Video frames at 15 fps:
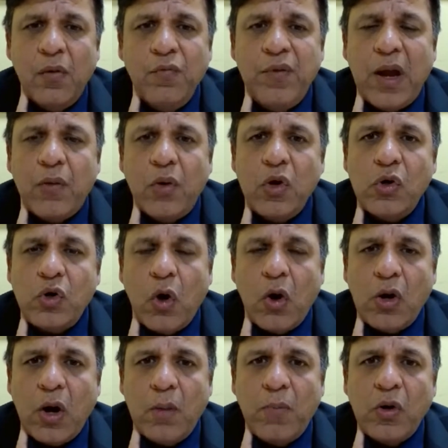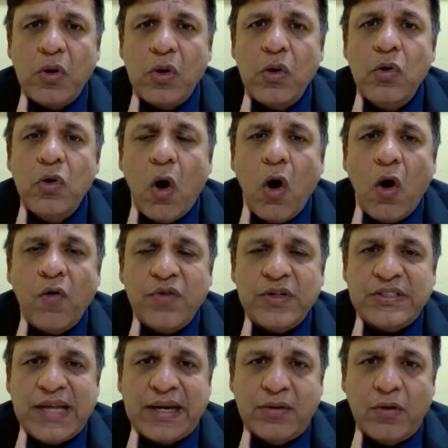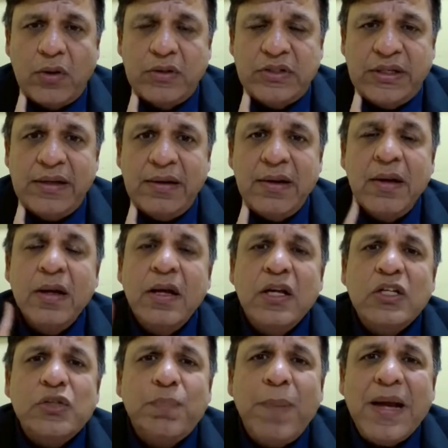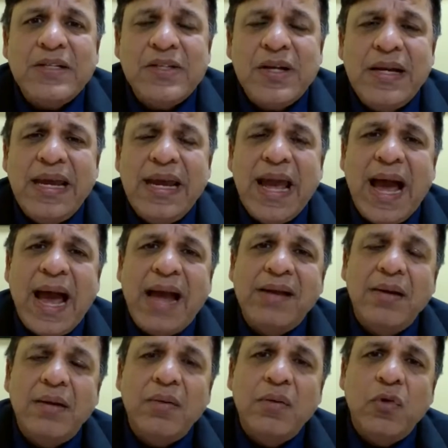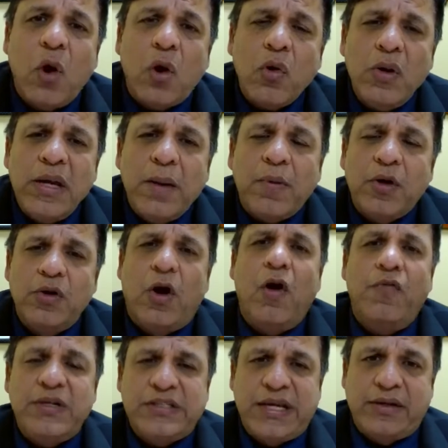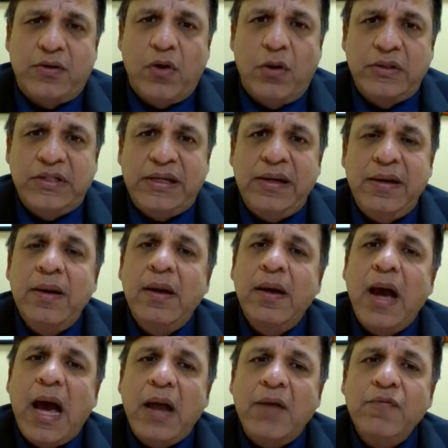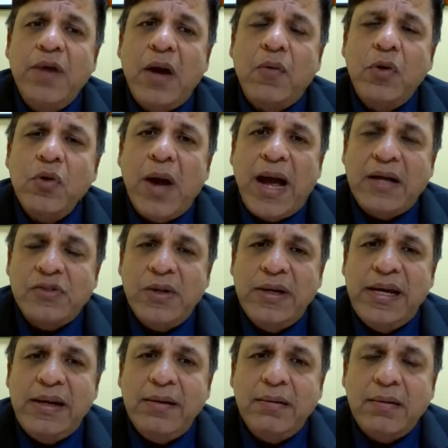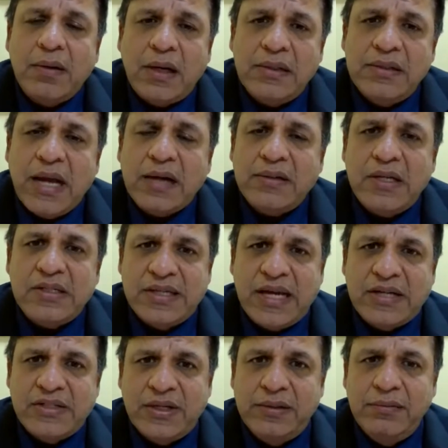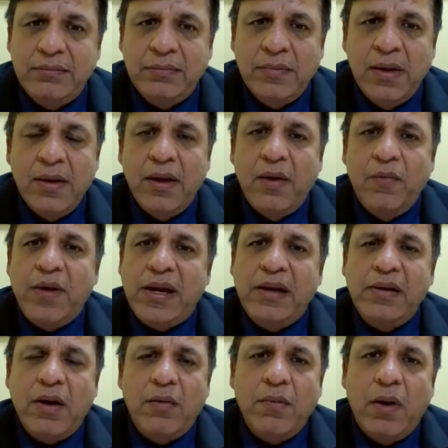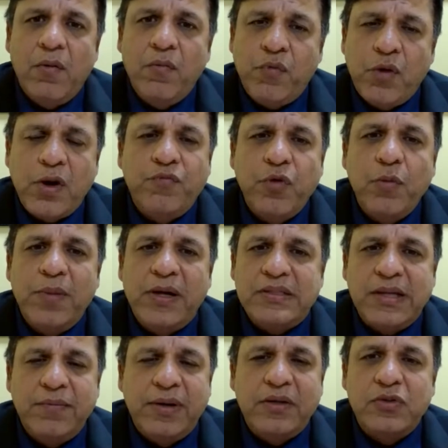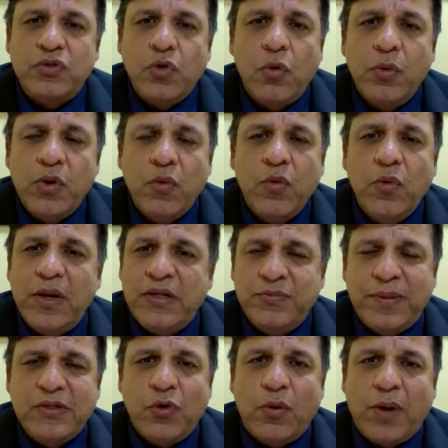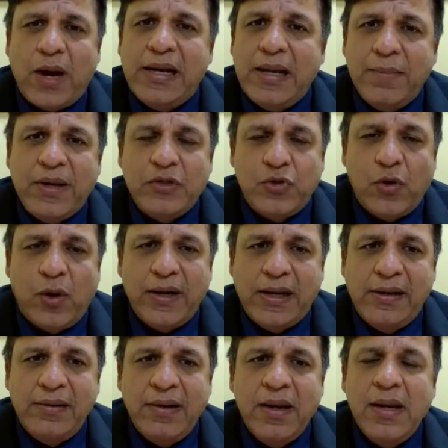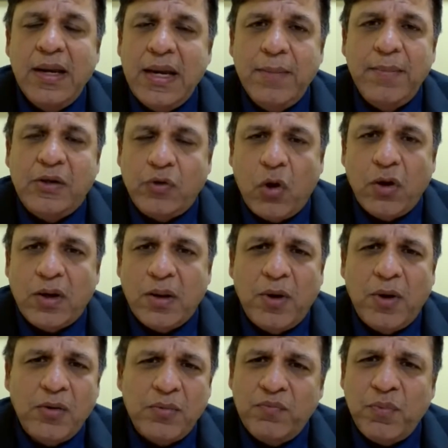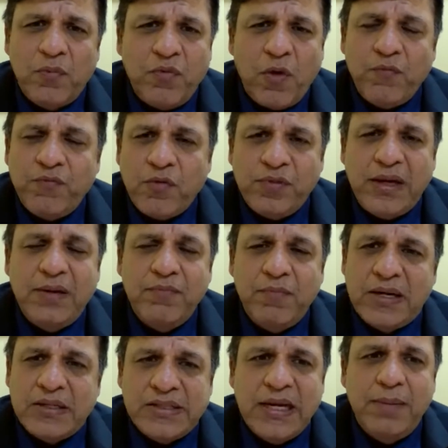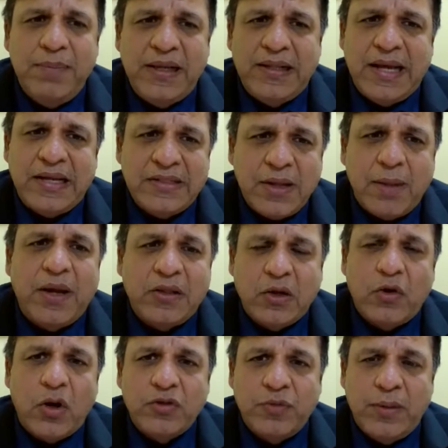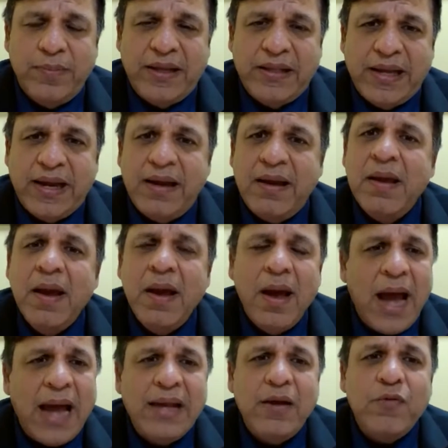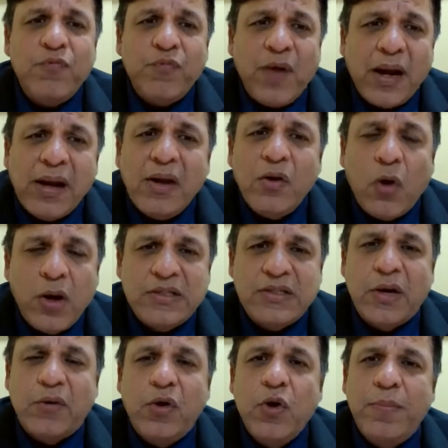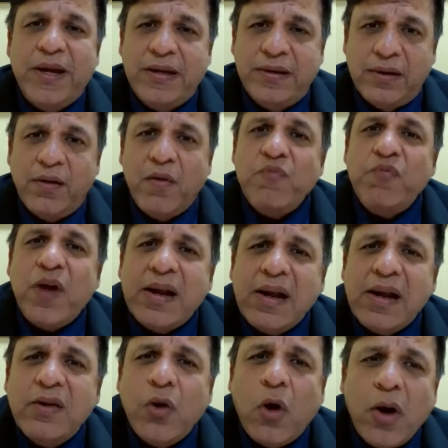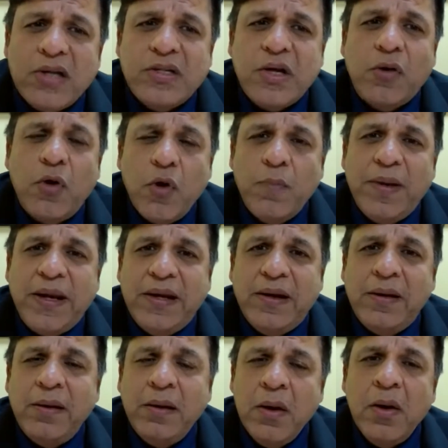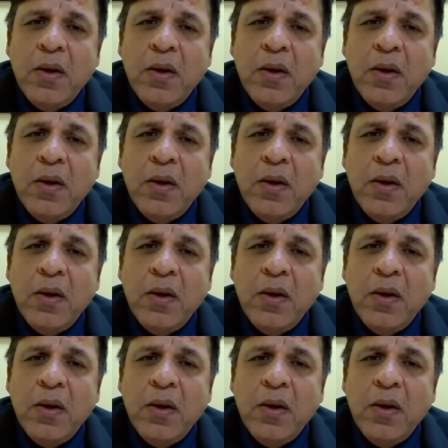we are going to talk about law office technology, especially, and not only about law office technology, and we are going to actually conduct a session wherein for a few minutes, even Sonu, he's been so kind, he may join in, he may talk about for 15 minutes, he'll be there, and some other lawyers will be there. And even federal lawyers are going to be here. Federal lawyers are going to be here